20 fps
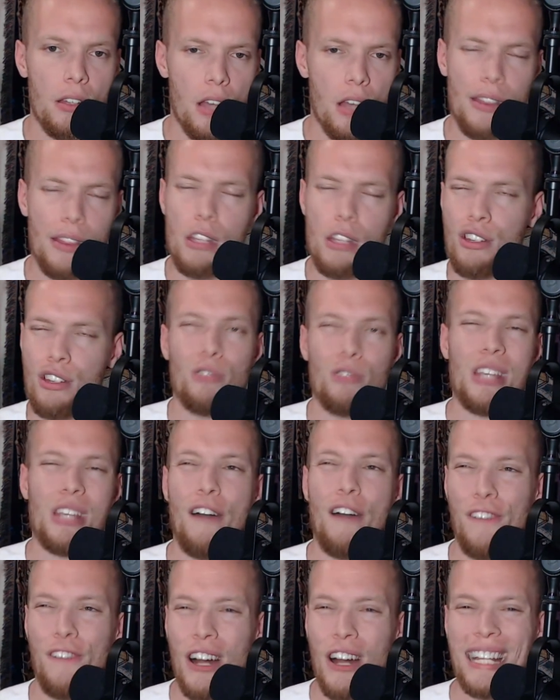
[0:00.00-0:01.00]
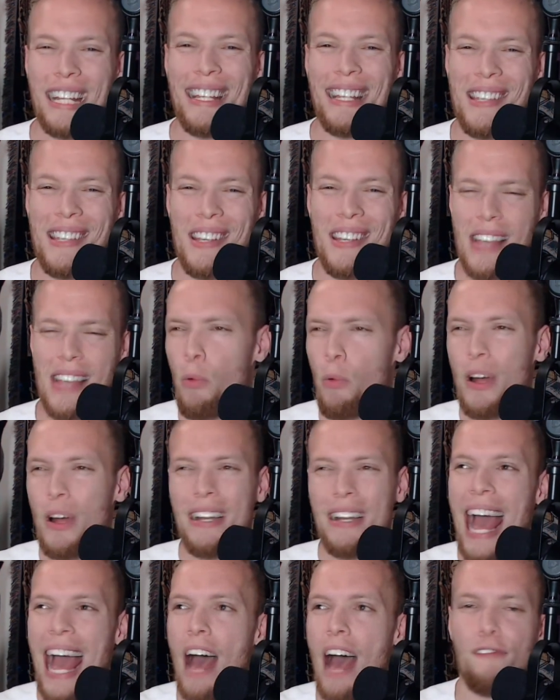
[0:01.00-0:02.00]
and this shows how funny this is, I
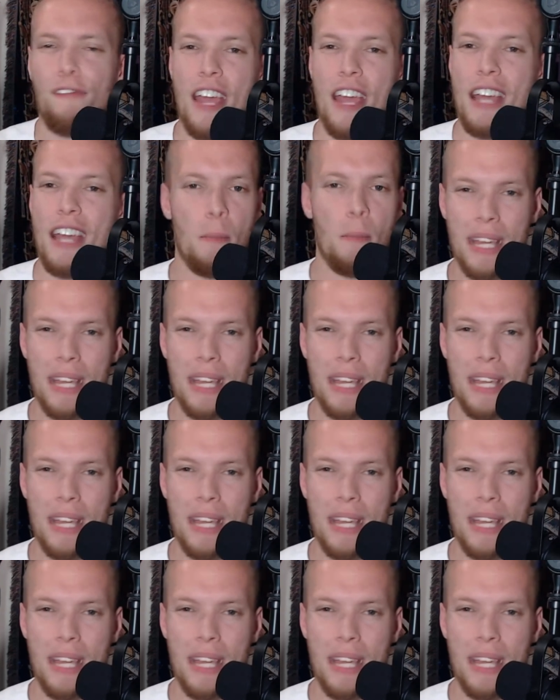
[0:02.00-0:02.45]
wouldn't have faith